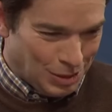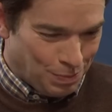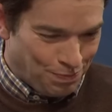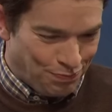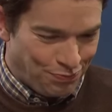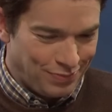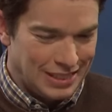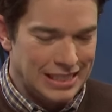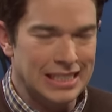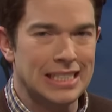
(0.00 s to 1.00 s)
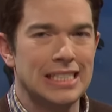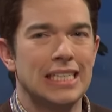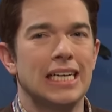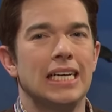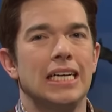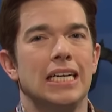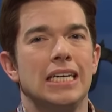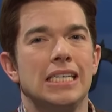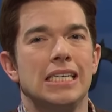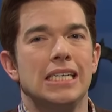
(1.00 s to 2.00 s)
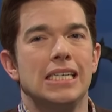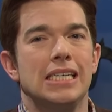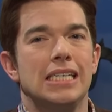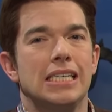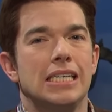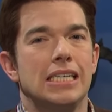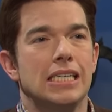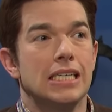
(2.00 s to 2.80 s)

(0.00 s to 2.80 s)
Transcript: (not speaking)